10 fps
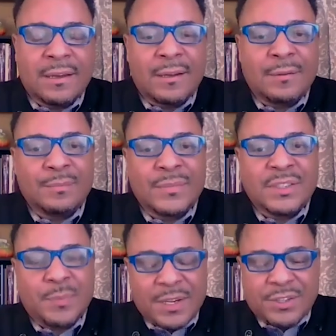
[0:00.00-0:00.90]

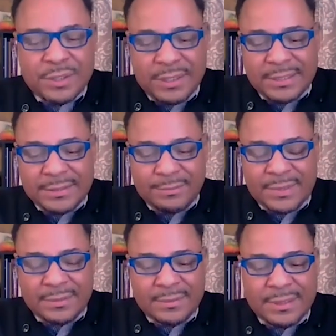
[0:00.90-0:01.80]
especially
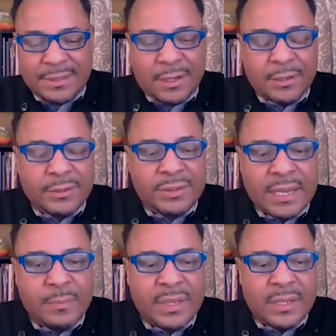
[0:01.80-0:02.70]
in under
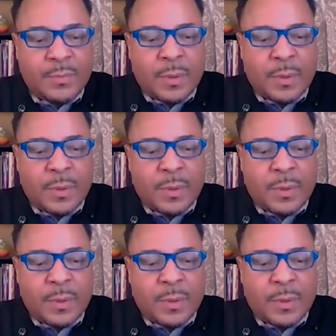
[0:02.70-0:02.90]
10 minutes,